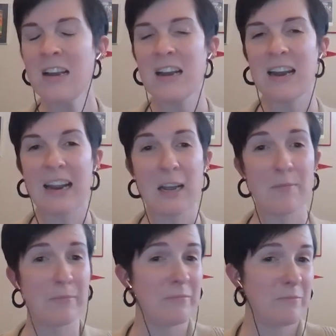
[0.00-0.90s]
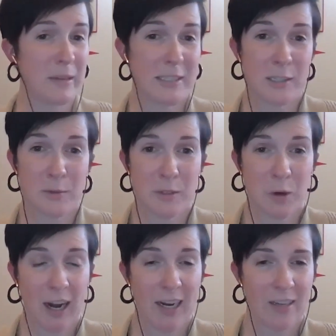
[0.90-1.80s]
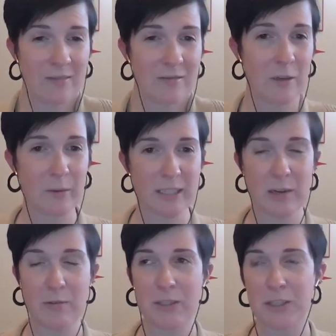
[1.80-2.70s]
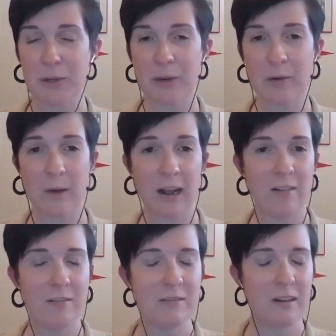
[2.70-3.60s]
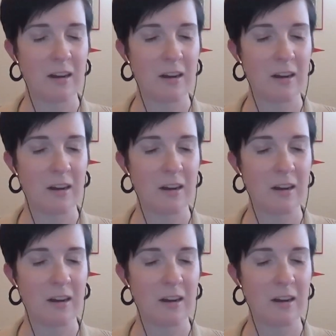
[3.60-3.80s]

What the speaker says: And business was great. The whiskey was doing well.